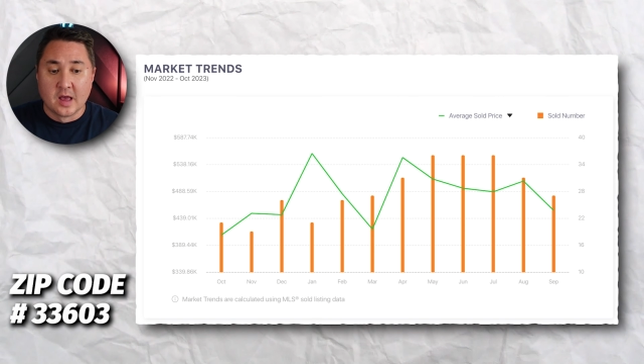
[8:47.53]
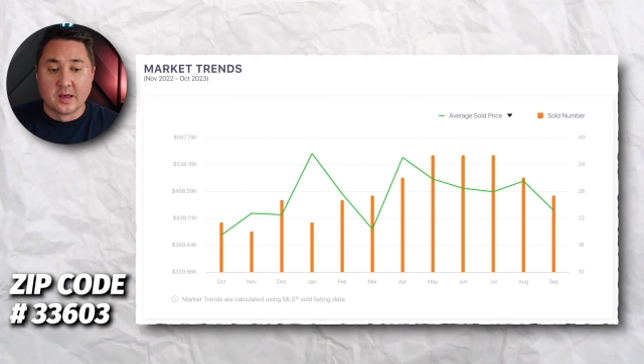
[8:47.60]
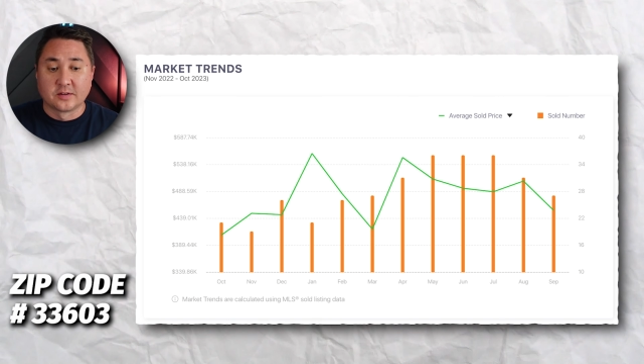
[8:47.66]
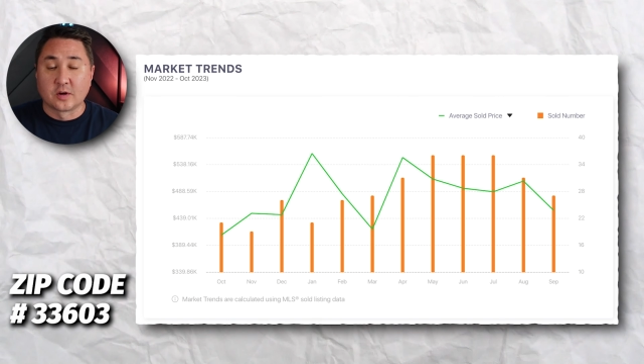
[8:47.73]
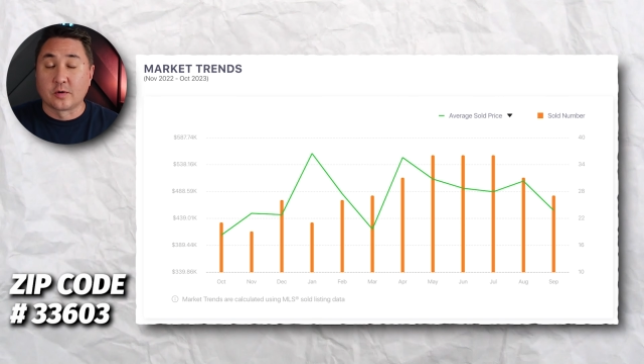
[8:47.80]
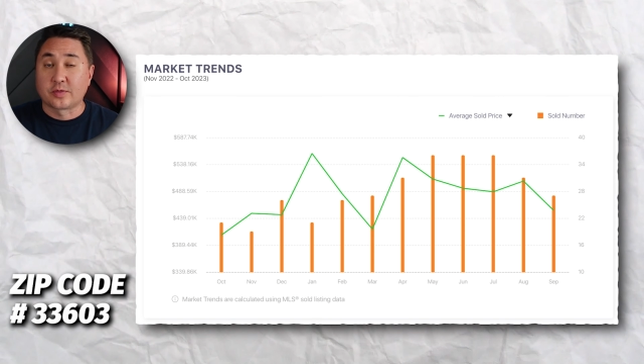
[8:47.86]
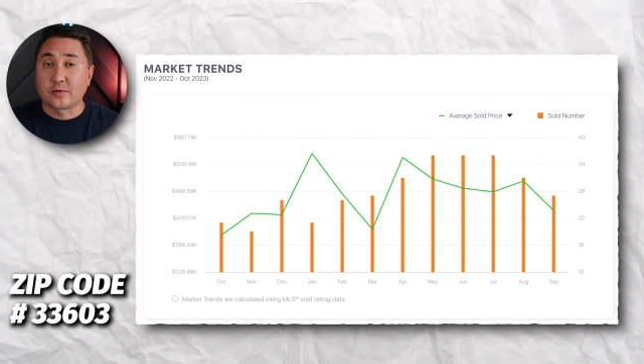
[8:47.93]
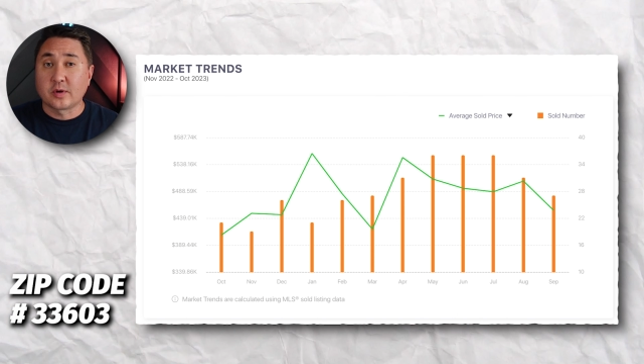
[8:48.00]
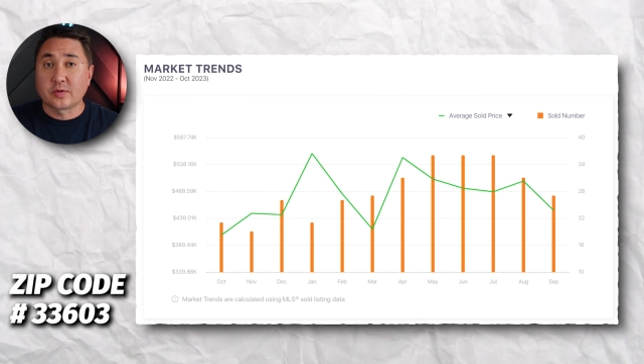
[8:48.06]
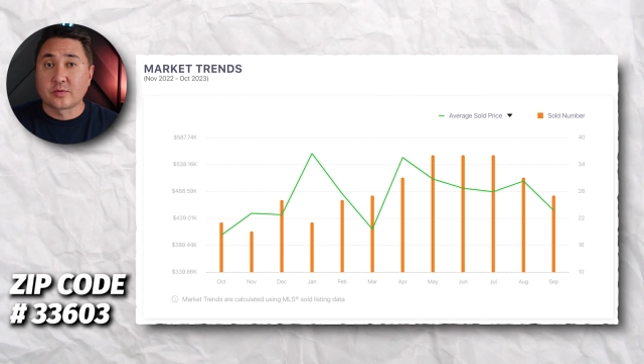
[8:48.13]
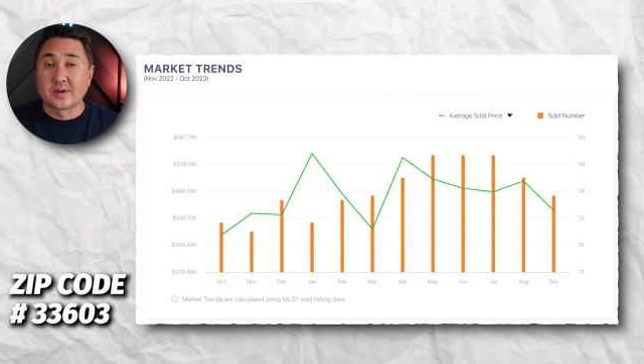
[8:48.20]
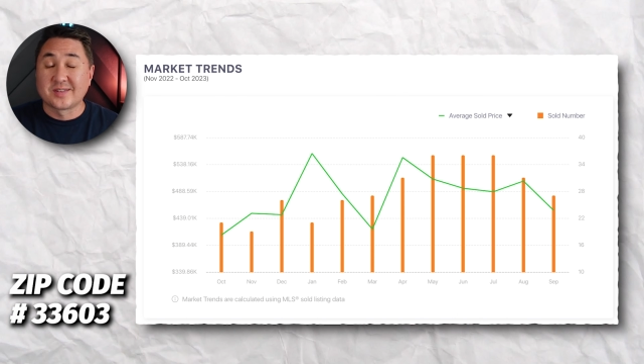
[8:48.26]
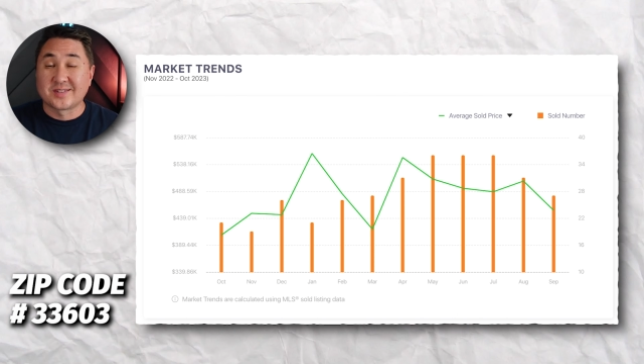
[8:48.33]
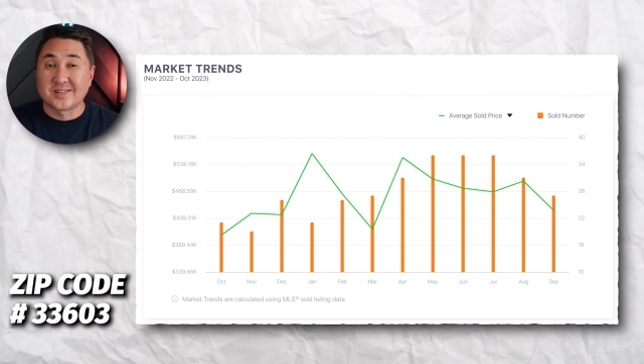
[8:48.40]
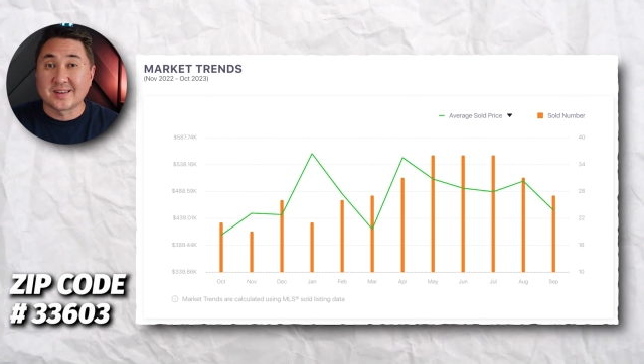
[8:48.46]
So
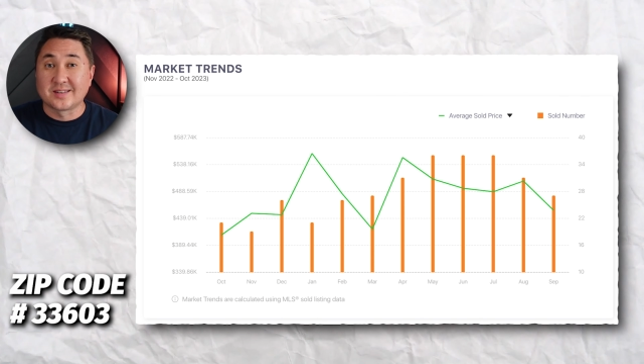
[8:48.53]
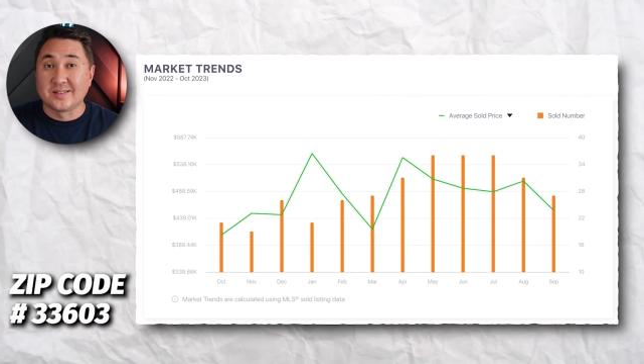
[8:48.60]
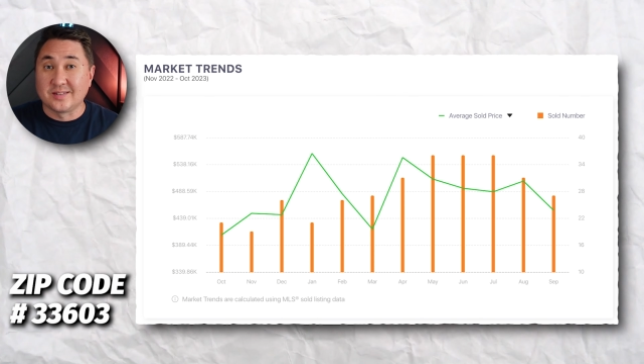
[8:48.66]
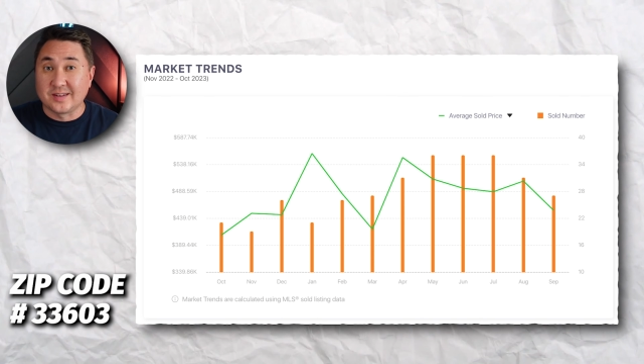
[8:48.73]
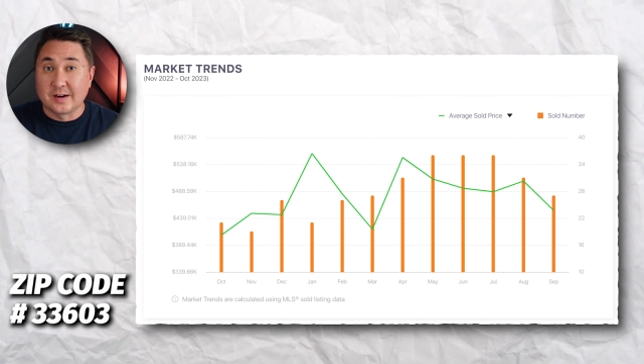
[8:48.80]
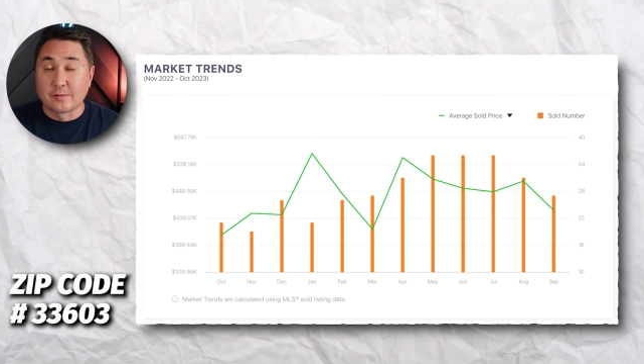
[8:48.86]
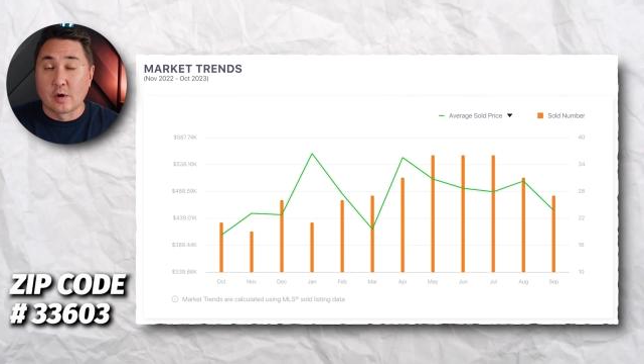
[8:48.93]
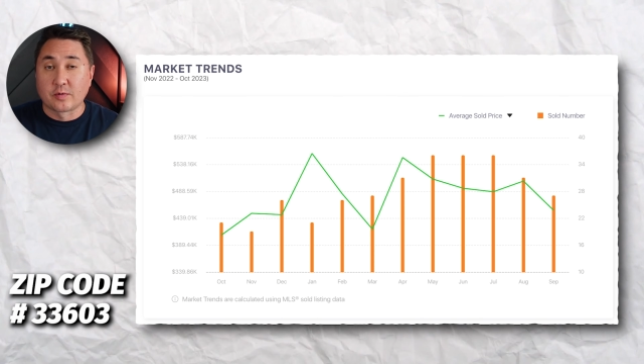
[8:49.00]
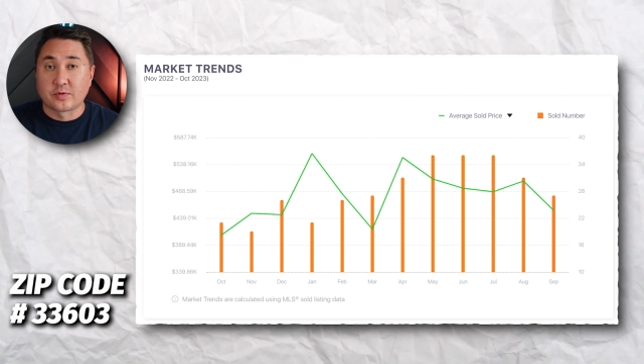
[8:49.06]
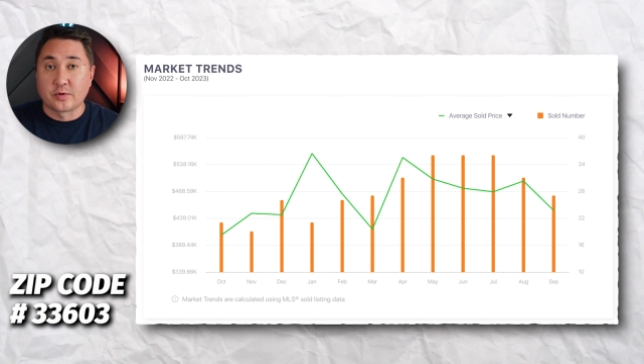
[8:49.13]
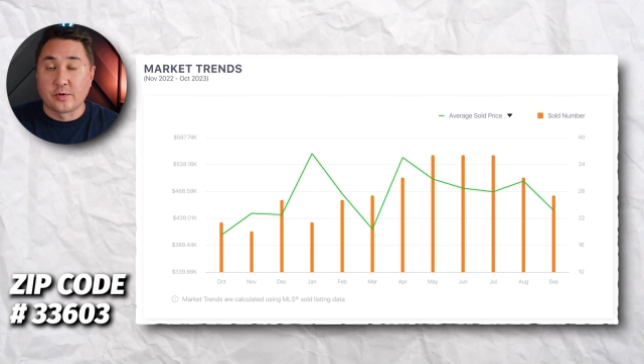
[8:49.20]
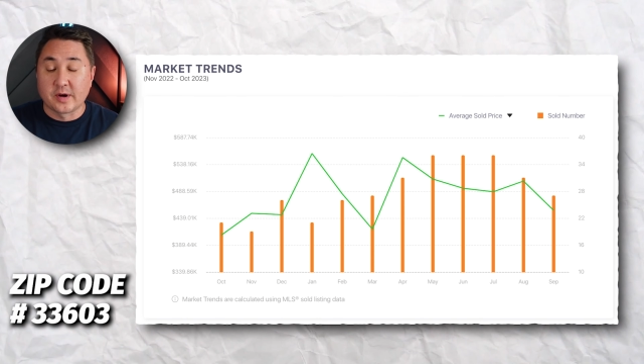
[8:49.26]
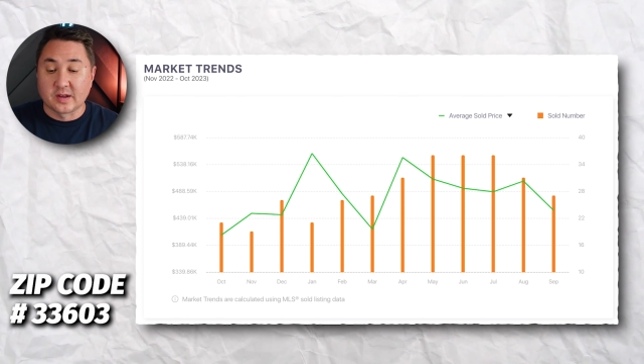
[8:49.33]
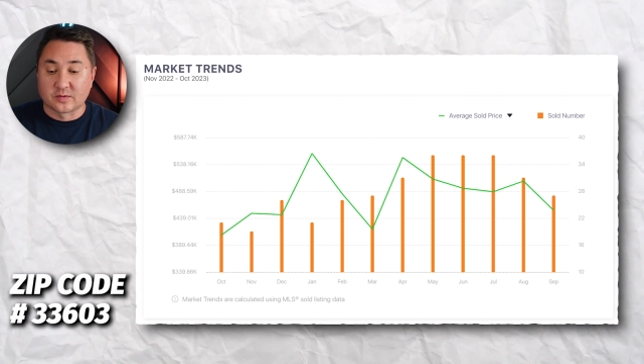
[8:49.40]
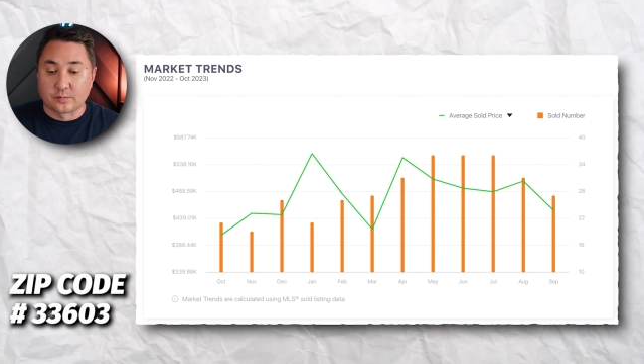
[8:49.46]
33603 is